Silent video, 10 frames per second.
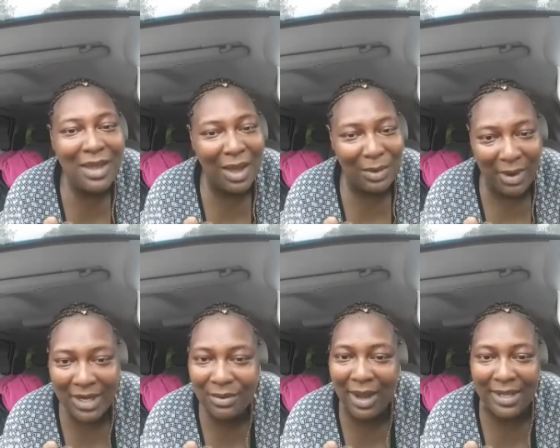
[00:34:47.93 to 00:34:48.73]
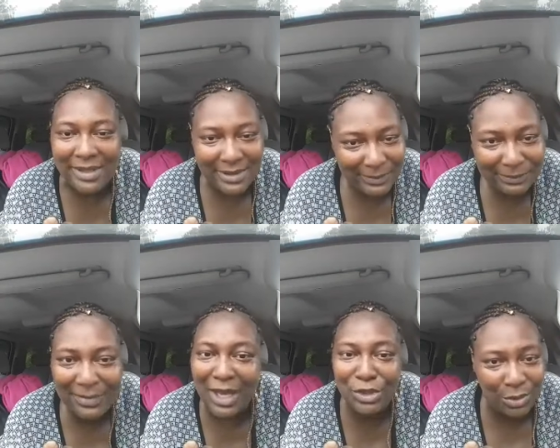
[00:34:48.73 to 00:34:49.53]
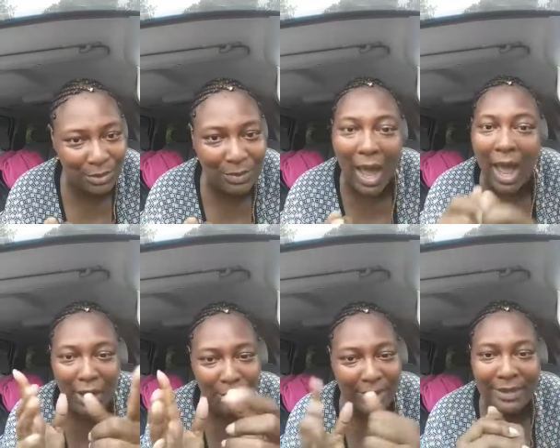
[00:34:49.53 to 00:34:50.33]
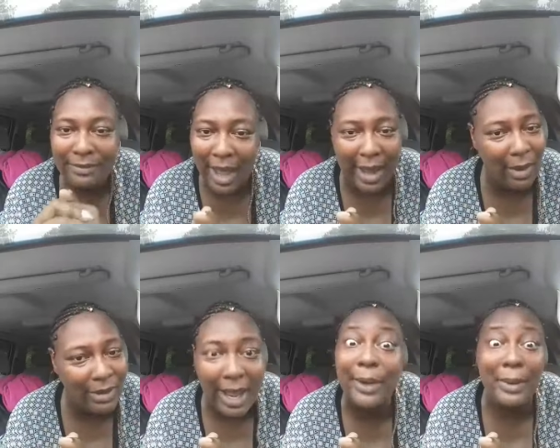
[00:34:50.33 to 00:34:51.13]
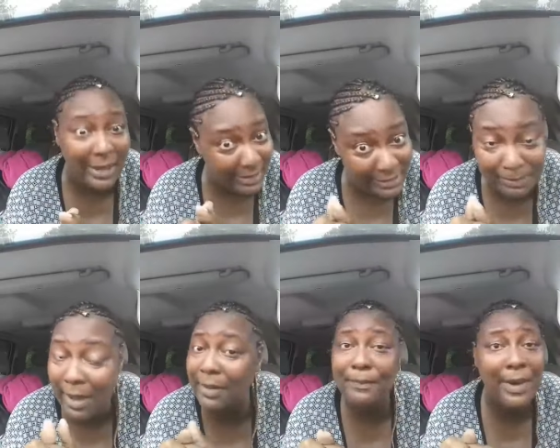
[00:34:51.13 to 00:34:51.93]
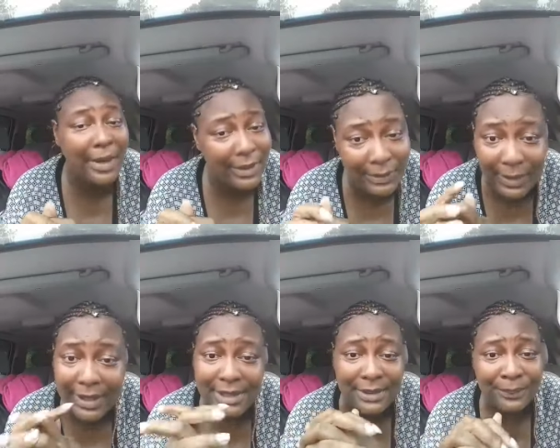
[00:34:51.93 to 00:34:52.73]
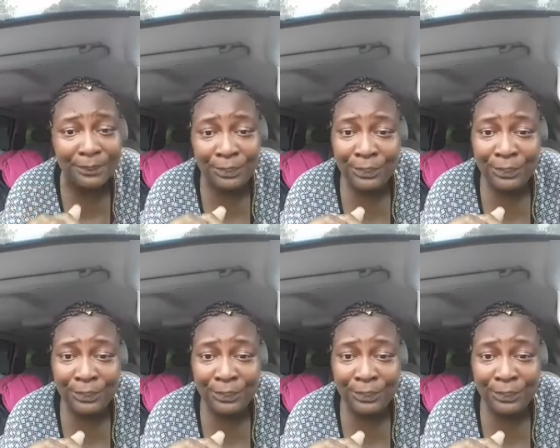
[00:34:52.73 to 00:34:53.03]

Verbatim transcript: Yeah, Granny crazy. That's true. I agree. I ain't gonna lie, Granny is motherfucking crazy.